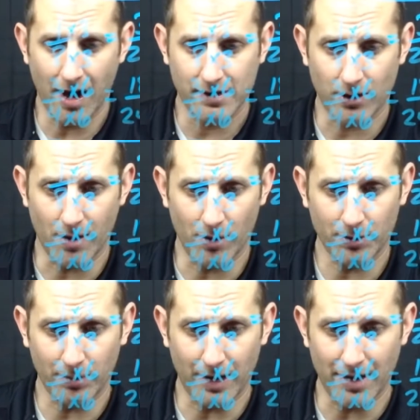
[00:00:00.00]
So I
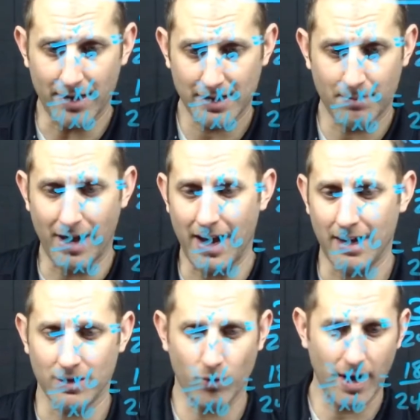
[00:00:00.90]
multiply this by
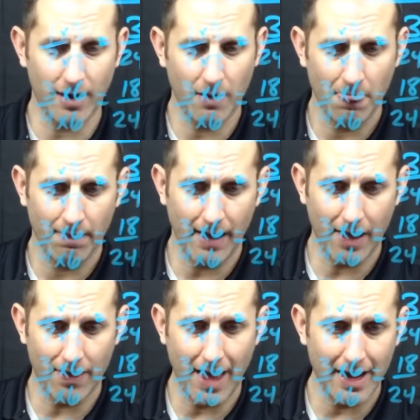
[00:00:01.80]
8 as well.
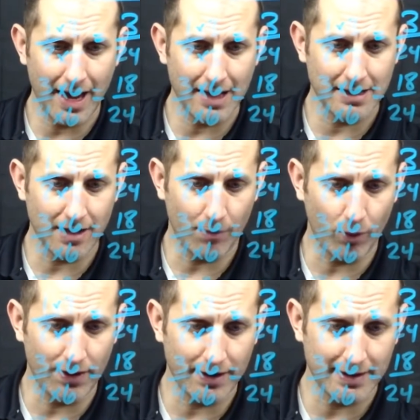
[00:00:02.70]
And that ends up
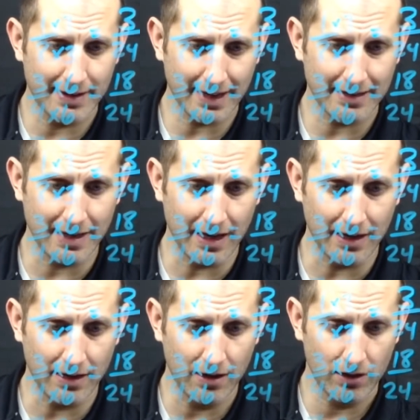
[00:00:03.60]
with
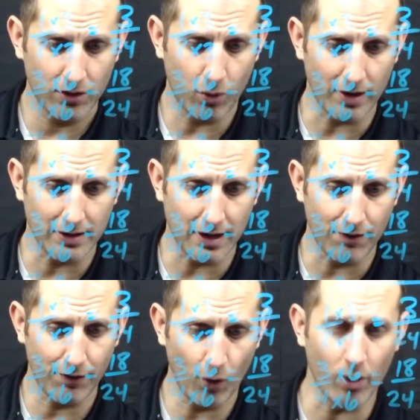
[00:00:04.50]
16
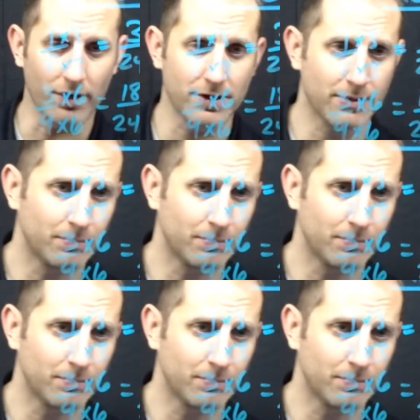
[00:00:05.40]
24ths.